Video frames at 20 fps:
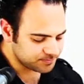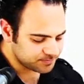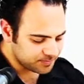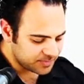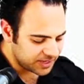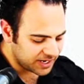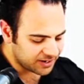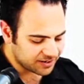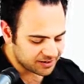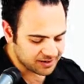
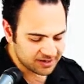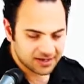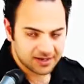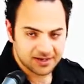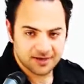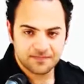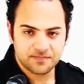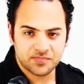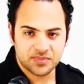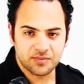But
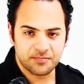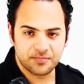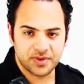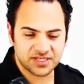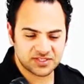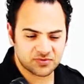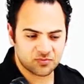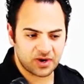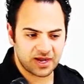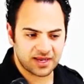the
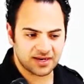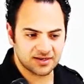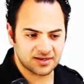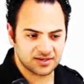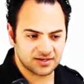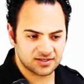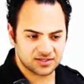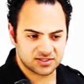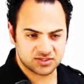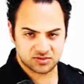best way
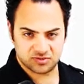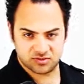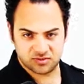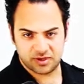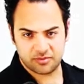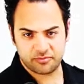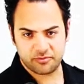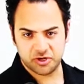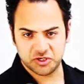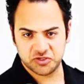to
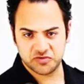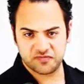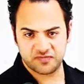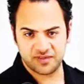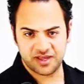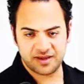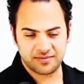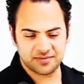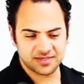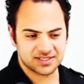approach a
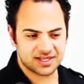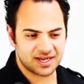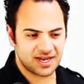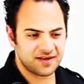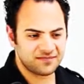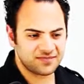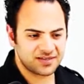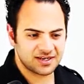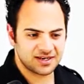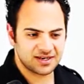flam is they
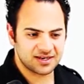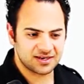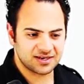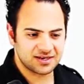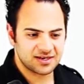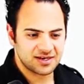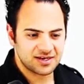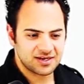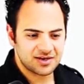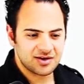have to
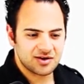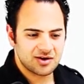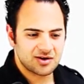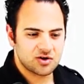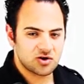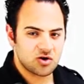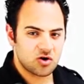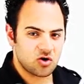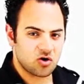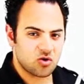hit
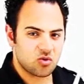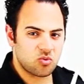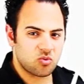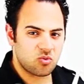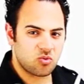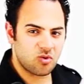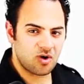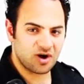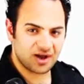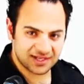not
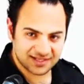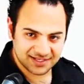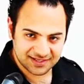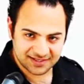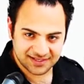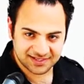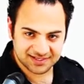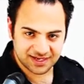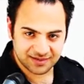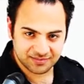quite at
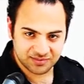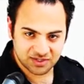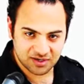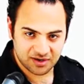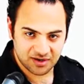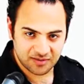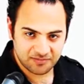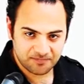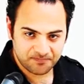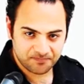the same
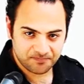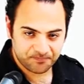time,